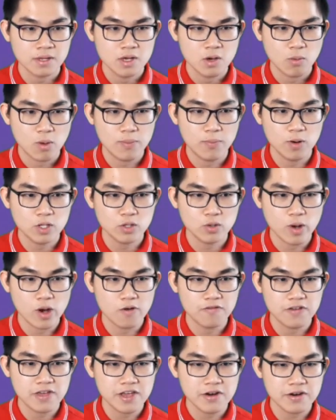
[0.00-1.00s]
We put
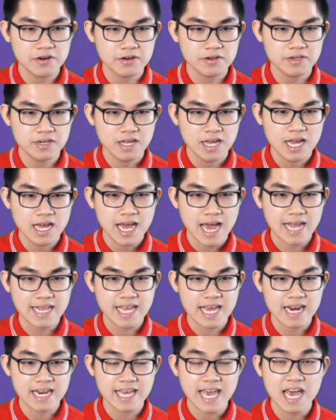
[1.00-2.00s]
12 here, and
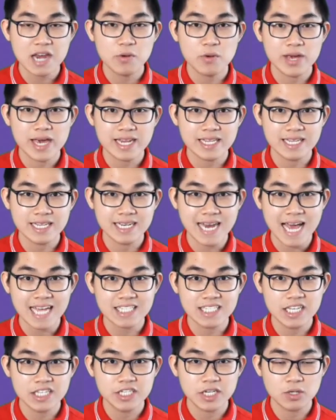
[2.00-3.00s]
then again, we get the
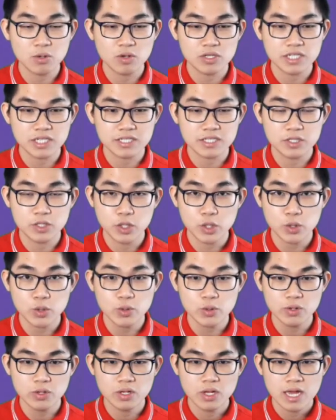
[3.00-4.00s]
last digit, which is
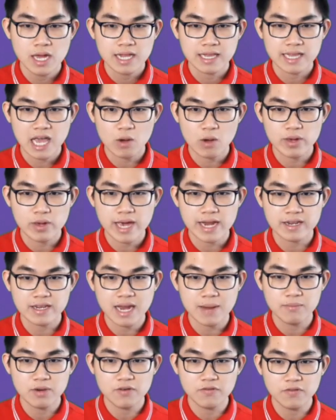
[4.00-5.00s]
2. Then we get
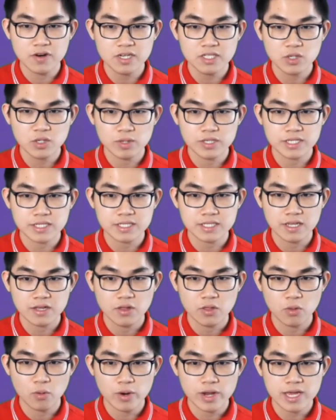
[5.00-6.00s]
num reverse, which is
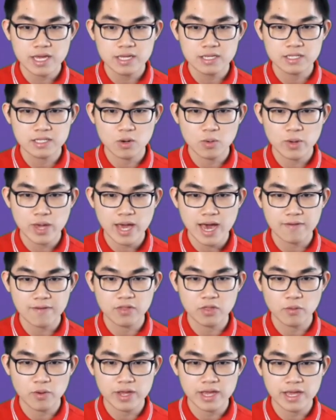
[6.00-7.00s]
3, so we
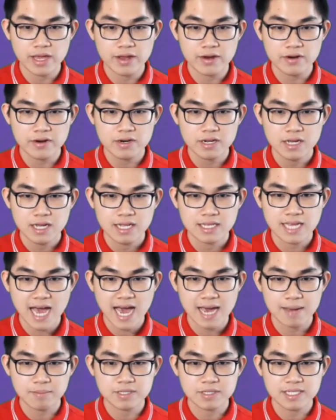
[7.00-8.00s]
have 3 here,
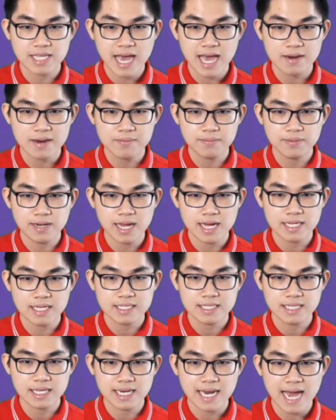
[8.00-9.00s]
times 10
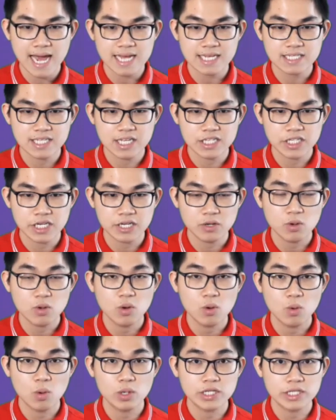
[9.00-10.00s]
plus the last digit,
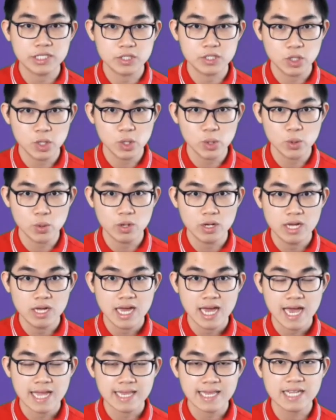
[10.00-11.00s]
which is 2.
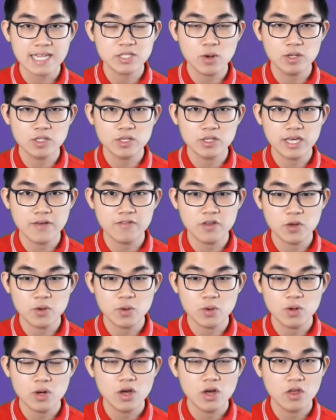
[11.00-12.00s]
And that's going to give
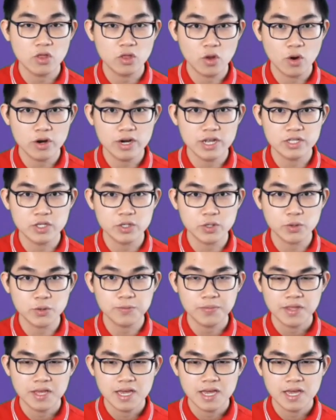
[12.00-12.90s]
you 32.